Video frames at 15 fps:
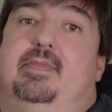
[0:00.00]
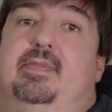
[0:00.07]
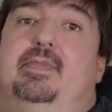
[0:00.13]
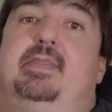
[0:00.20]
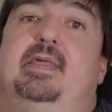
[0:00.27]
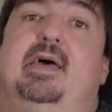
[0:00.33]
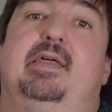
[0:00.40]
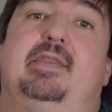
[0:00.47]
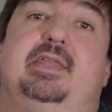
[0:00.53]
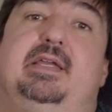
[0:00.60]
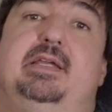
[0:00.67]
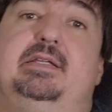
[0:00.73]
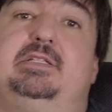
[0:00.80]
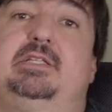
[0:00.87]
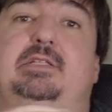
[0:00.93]
Now
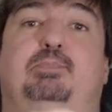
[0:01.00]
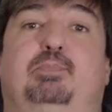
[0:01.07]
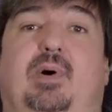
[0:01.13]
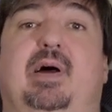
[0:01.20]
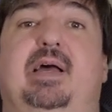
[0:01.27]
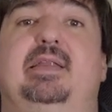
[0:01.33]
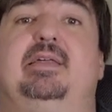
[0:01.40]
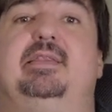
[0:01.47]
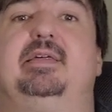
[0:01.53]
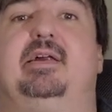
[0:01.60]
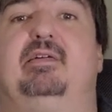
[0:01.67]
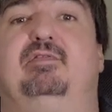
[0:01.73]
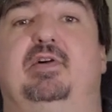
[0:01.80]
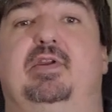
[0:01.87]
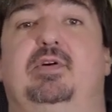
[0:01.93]
the spider that I
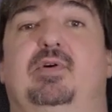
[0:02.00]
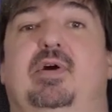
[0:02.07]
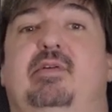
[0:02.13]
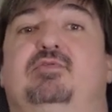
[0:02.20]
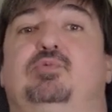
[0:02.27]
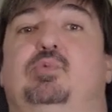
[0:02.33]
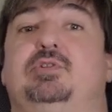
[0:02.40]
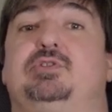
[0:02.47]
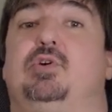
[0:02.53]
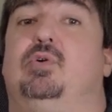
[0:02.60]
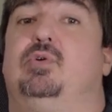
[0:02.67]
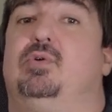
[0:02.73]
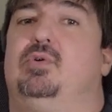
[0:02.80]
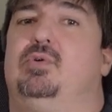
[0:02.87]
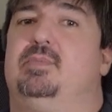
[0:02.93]
photographed was
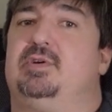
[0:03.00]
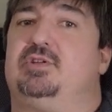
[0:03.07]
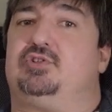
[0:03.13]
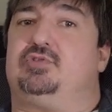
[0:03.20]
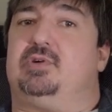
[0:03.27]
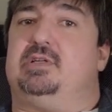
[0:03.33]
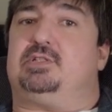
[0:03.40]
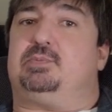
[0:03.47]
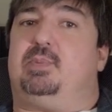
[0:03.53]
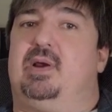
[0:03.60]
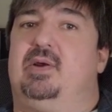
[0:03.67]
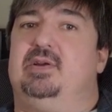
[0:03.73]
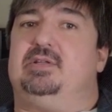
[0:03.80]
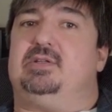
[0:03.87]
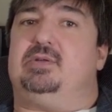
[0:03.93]
almost
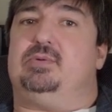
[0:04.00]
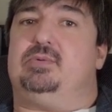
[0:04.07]
transparent,